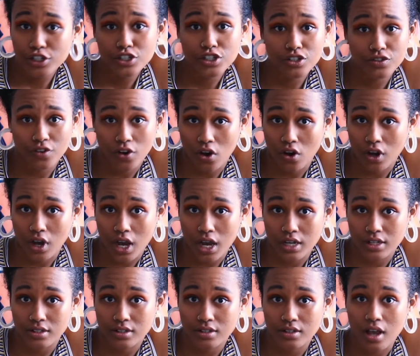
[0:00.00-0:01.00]
First of all,
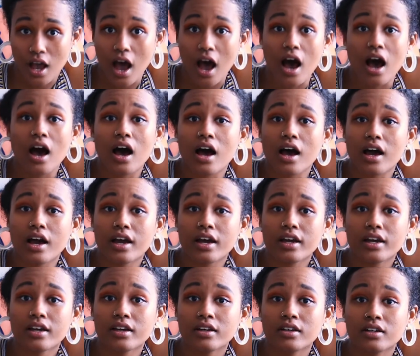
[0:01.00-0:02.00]
guys,
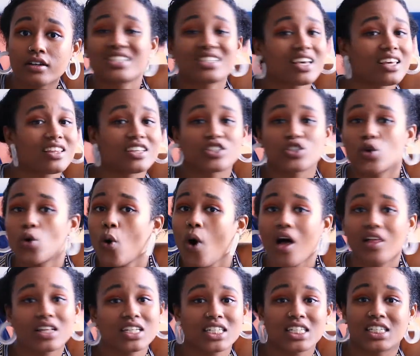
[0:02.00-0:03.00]
I want to say this
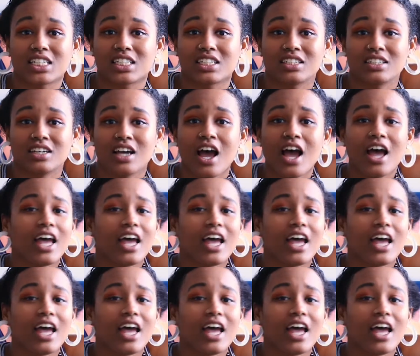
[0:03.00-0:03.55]
quality.